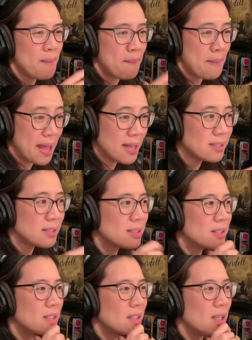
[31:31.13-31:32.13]
a
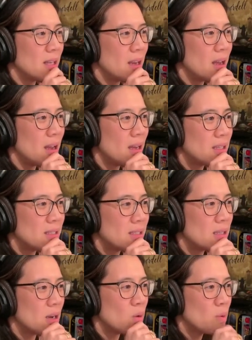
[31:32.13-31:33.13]
mass that
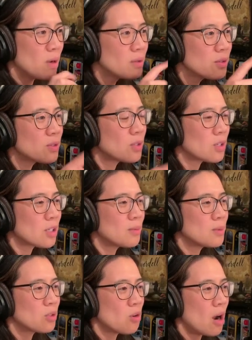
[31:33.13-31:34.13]
has a
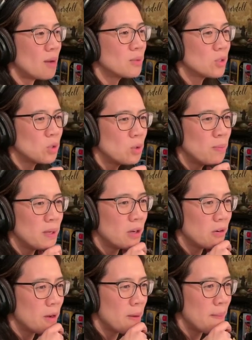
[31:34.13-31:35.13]
well-circumscribed
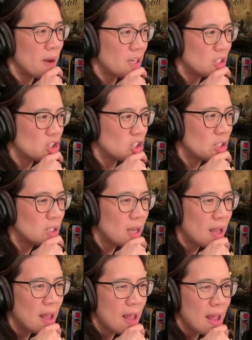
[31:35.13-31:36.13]
superior margin
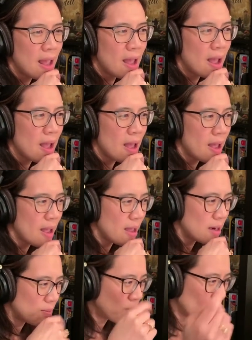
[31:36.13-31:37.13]

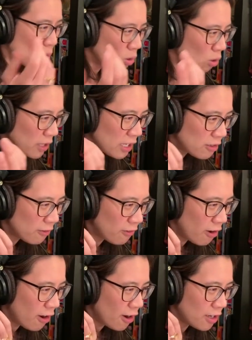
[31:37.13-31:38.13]
and a poorly
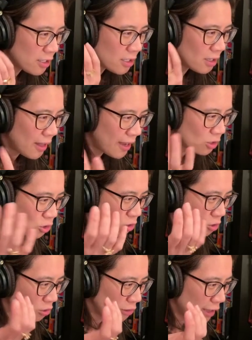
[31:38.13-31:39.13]
defined
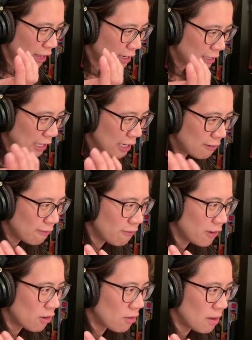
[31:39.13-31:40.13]
lateral and
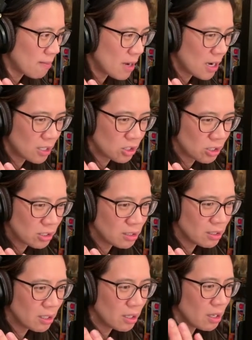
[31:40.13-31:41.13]
inferior
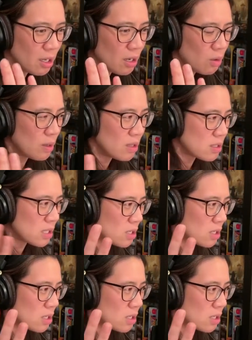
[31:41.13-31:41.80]
margin with